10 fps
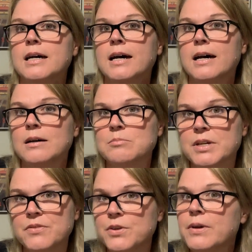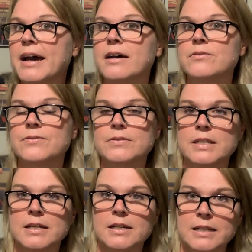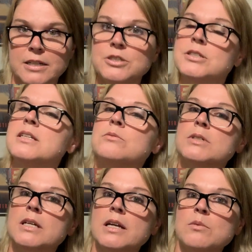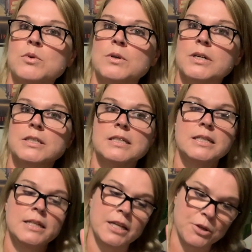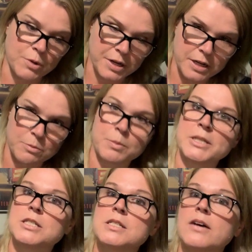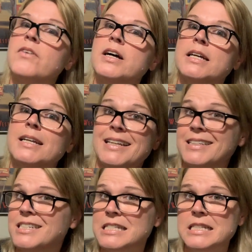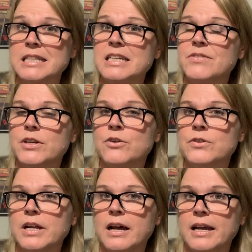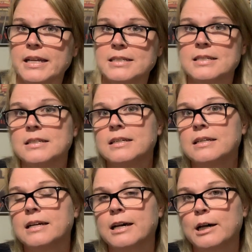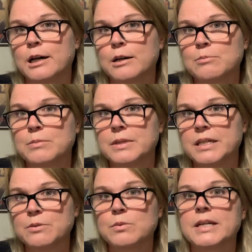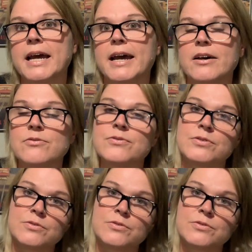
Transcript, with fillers: Um, but if you have uh, an untreated wood cutting board and you were to cut a bunch of stuff on it and then just leave it overnight, um, it would have